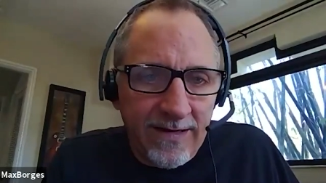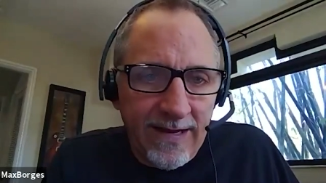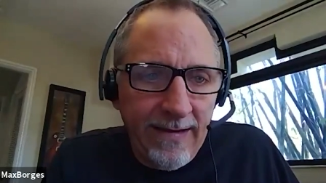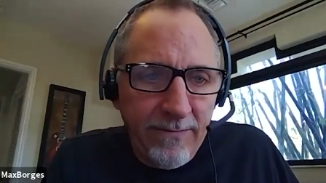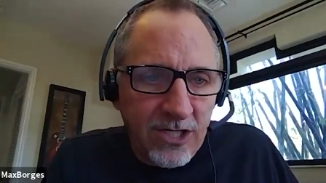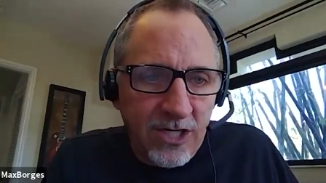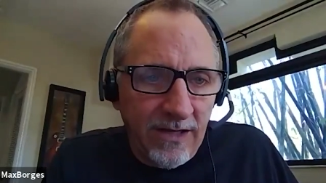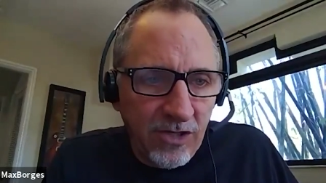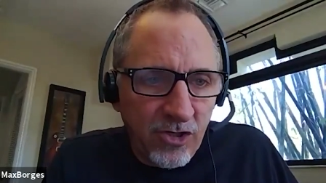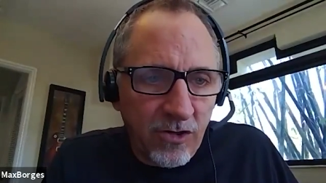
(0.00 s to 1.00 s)
game
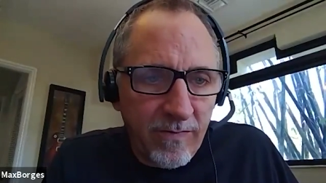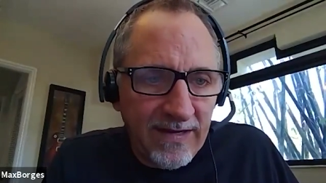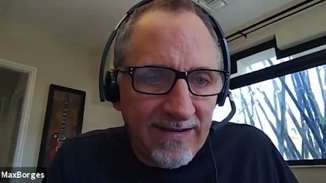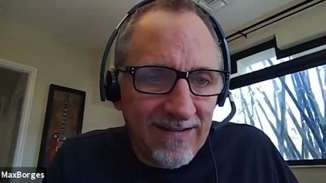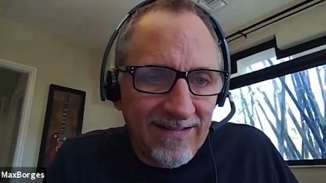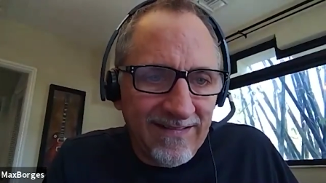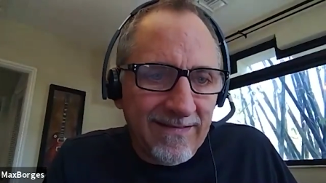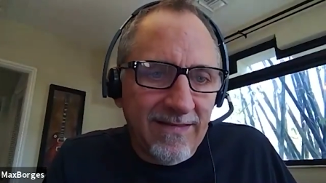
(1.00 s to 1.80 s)
changer because